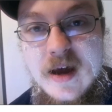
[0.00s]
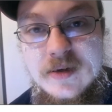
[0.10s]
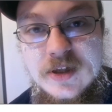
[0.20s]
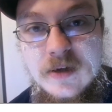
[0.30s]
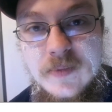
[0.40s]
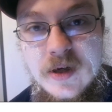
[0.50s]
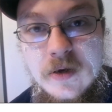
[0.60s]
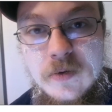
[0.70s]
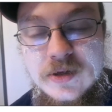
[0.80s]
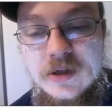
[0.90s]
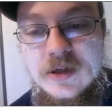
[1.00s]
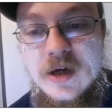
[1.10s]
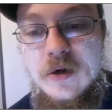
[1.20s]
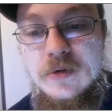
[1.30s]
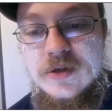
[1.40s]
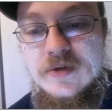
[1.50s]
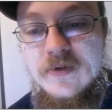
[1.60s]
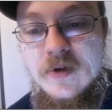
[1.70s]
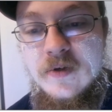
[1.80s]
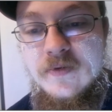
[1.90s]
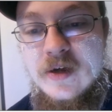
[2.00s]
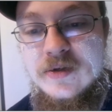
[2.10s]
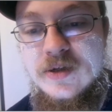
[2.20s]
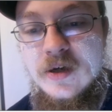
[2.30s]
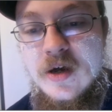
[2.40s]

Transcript: SMU, is a coach that's